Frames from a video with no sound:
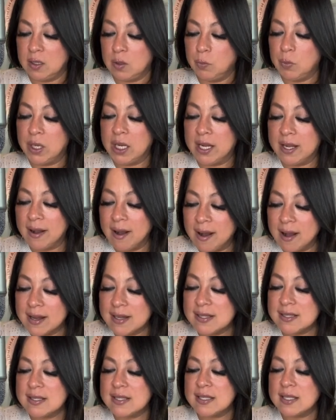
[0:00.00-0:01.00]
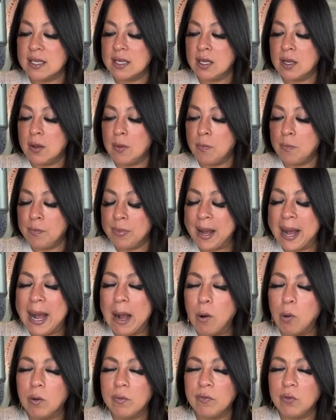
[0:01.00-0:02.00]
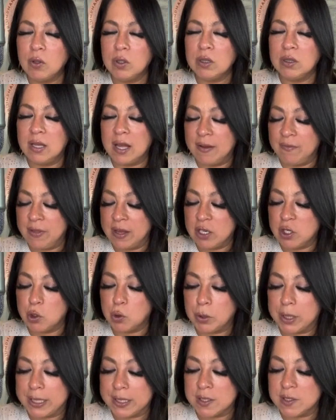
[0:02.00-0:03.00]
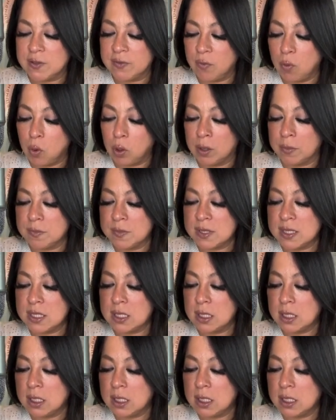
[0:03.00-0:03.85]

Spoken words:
but God's powerful love that transforms.